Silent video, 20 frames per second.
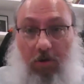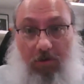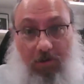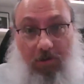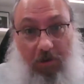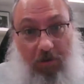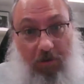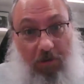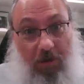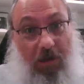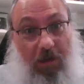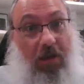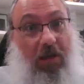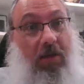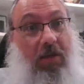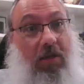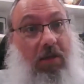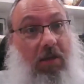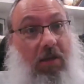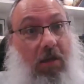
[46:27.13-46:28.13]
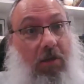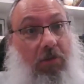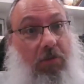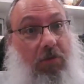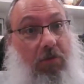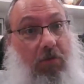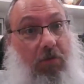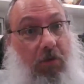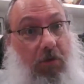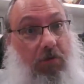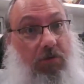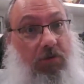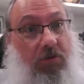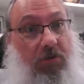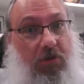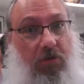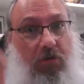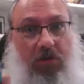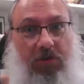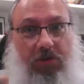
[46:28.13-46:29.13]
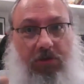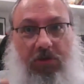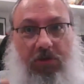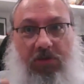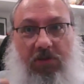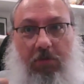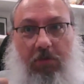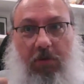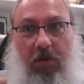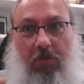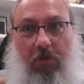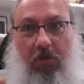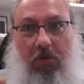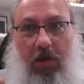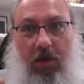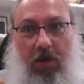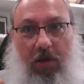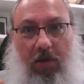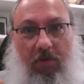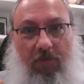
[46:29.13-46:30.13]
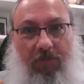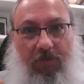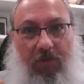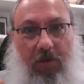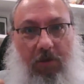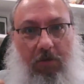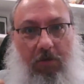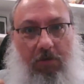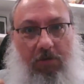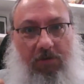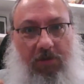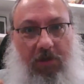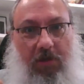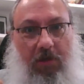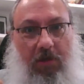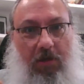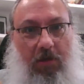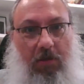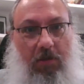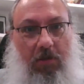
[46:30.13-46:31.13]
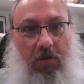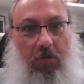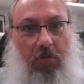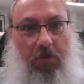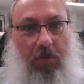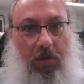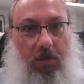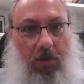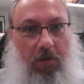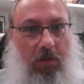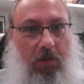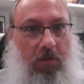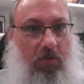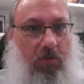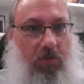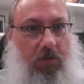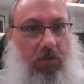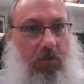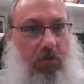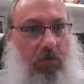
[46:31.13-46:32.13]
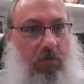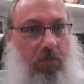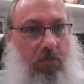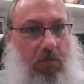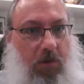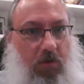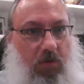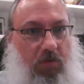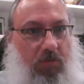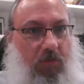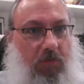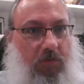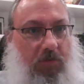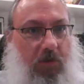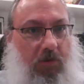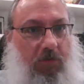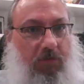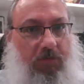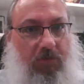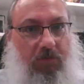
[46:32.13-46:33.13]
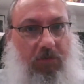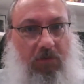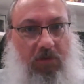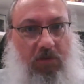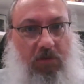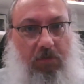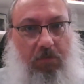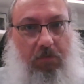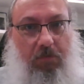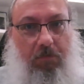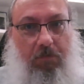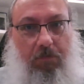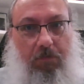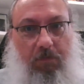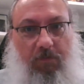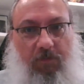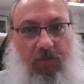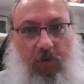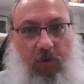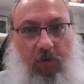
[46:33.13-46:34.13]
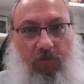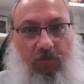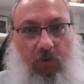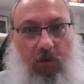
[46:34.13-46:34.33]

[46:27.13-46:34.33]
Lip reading: there any other urgent questions that people have that are sitting in there politely with their microphones off? Just feel free.